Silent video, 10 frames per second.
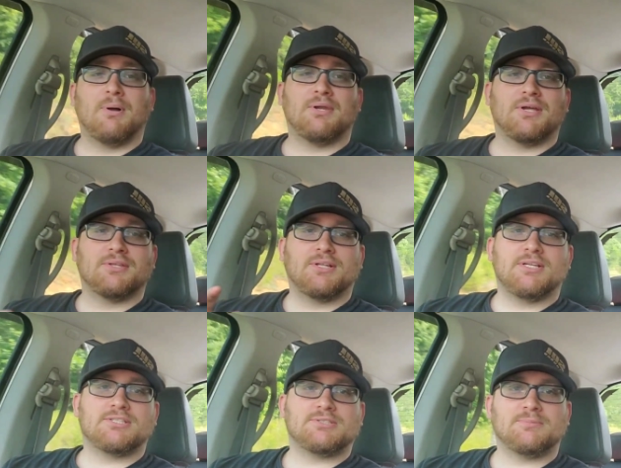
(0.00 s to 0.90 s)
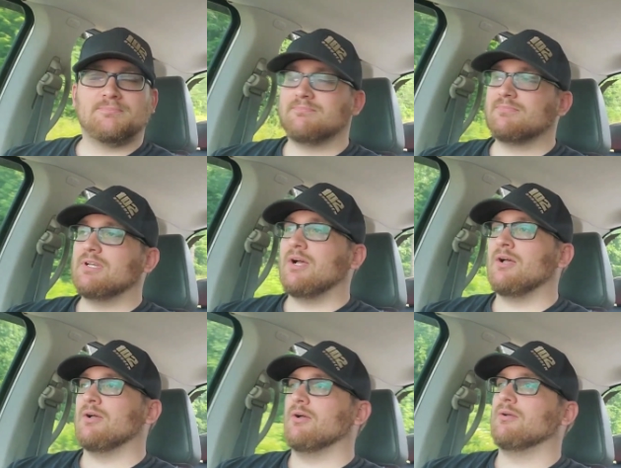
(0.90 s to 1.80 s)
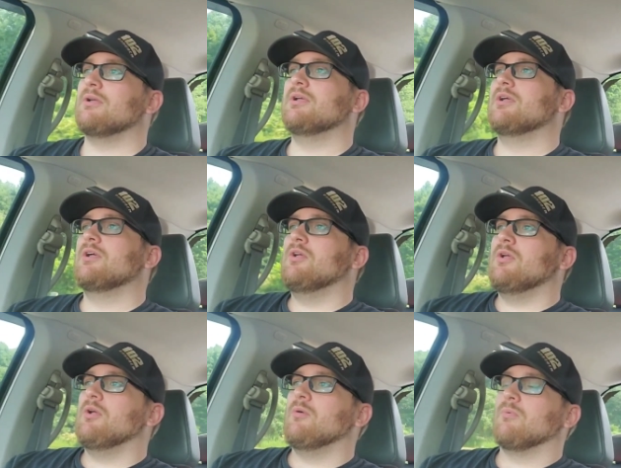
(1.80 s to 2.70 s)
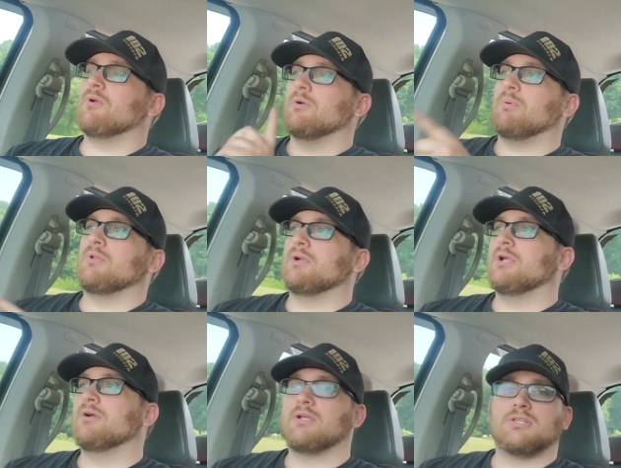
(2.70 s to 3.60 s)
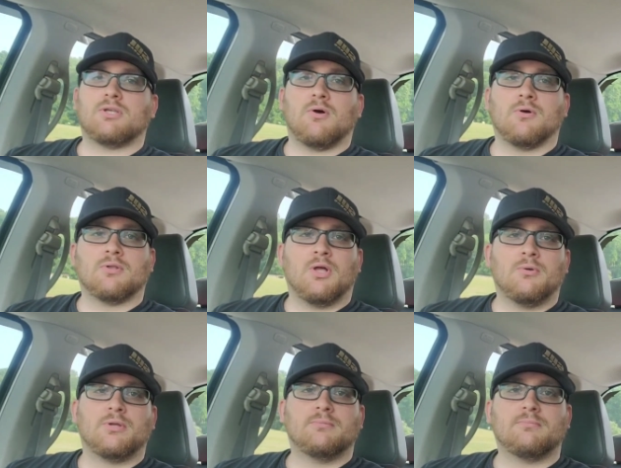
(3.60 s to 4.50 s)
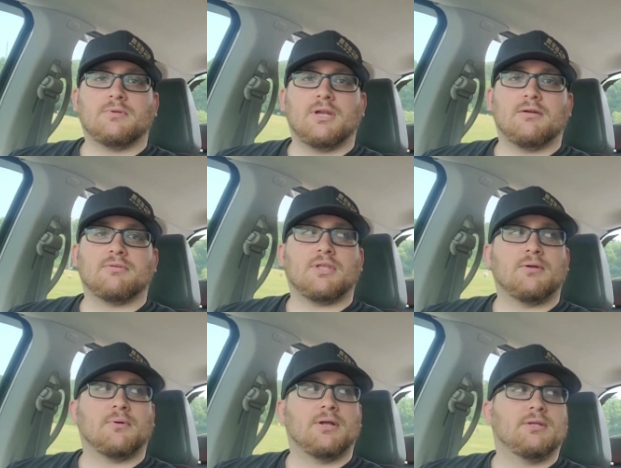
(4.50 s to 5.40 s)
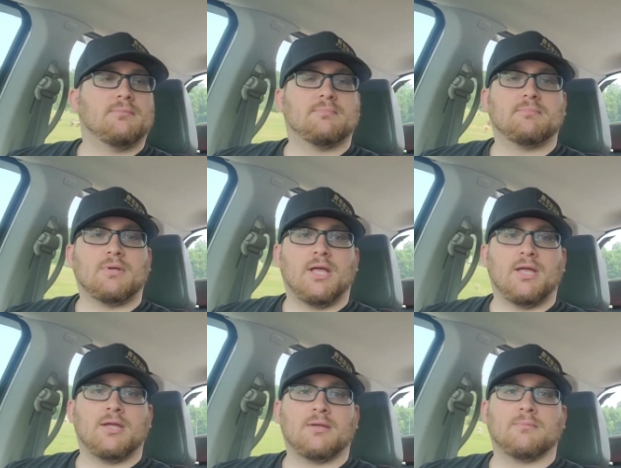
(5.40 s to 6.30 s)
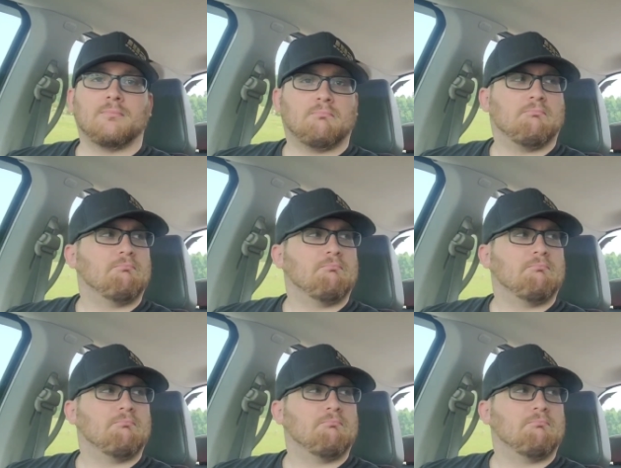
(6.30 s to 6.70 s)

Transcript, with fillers: But nonetheless, uh, we're going to pull in here, get the car unloaded, get everything ready, and